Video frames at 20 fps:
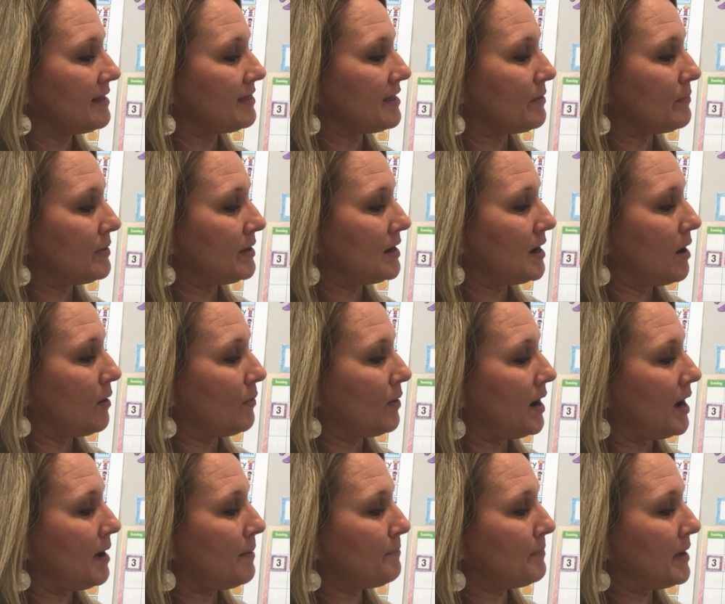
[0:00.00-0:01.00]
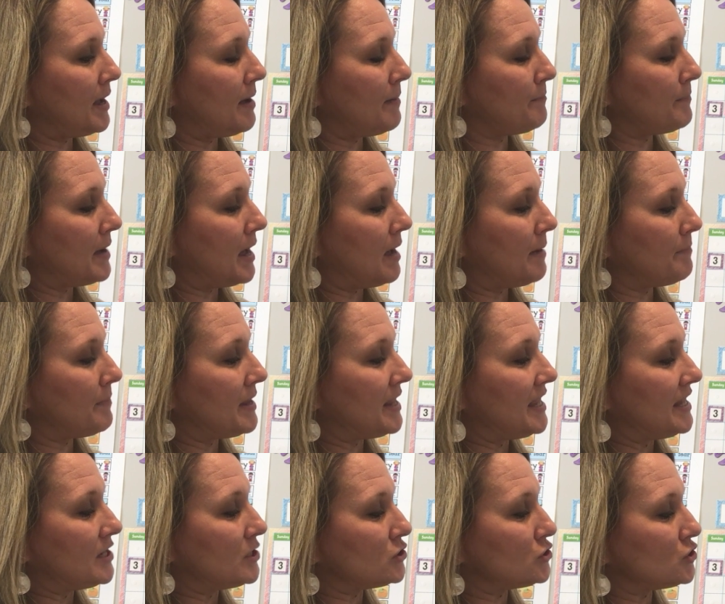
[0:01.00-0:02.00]
Then we go up, up, up
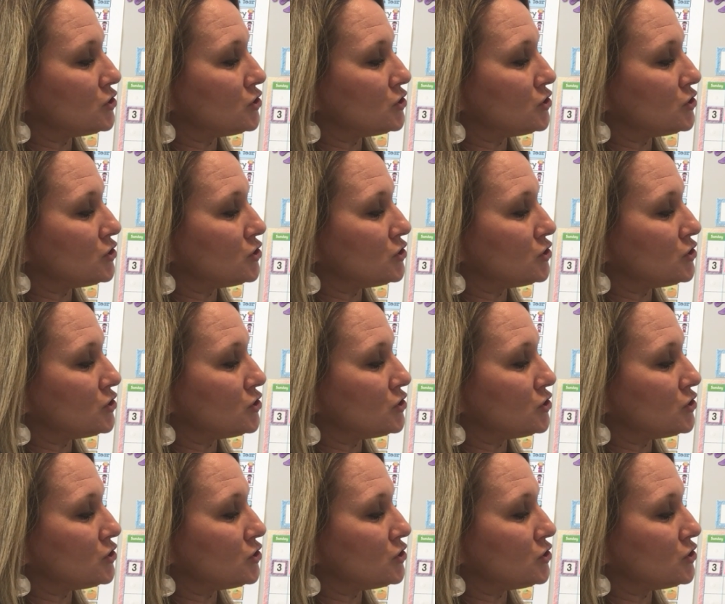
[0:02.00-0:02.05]
in a